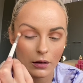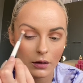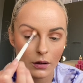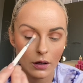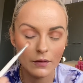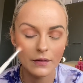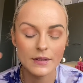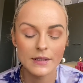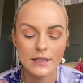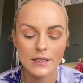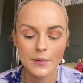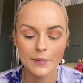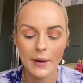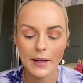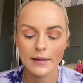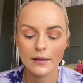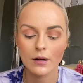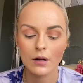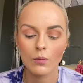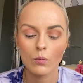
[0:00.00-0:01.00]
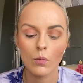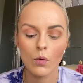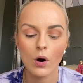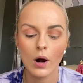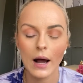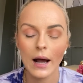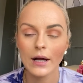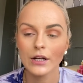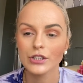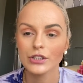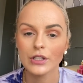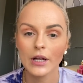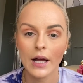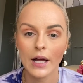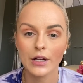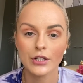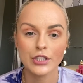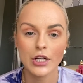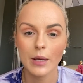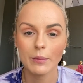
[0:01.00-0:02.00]
Obviously depending on what
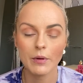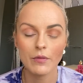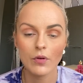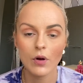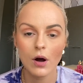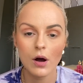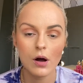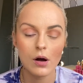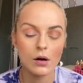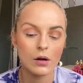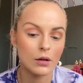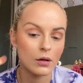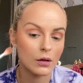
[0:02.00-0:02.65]
eye shape you've got.